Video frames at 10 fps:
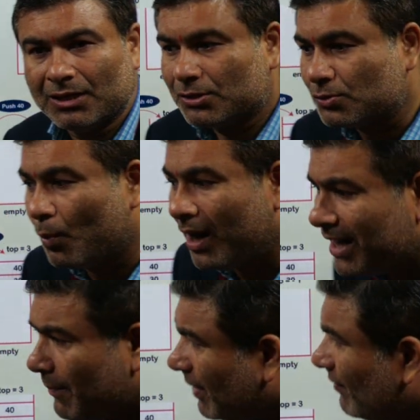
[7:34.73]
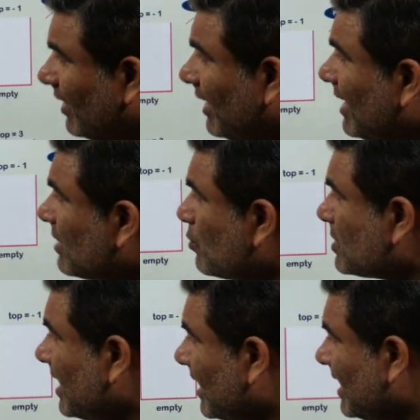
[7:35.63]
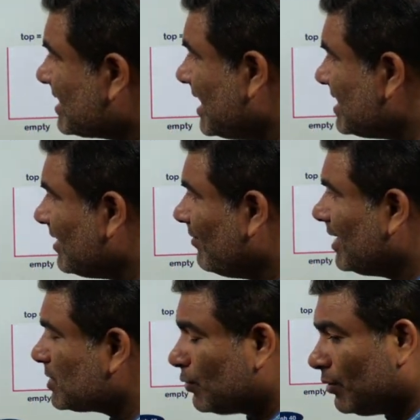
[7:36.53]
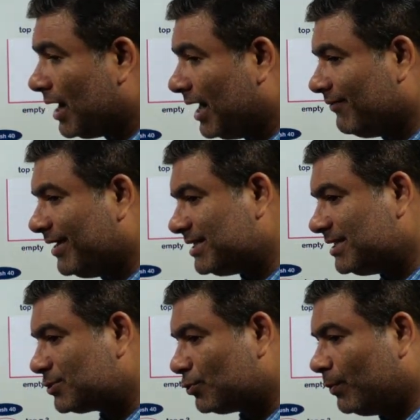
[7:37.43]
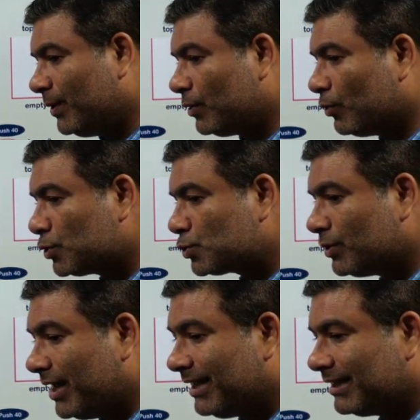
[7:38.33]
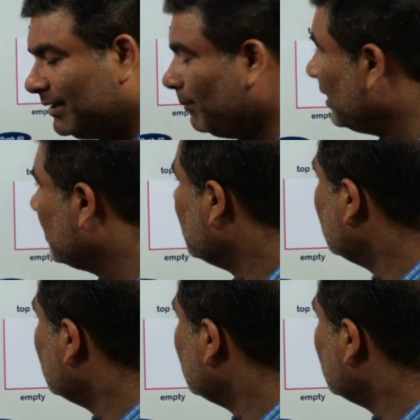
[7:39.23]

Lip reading: So what happened? We need to set it such a way so always it should be goes to the increment.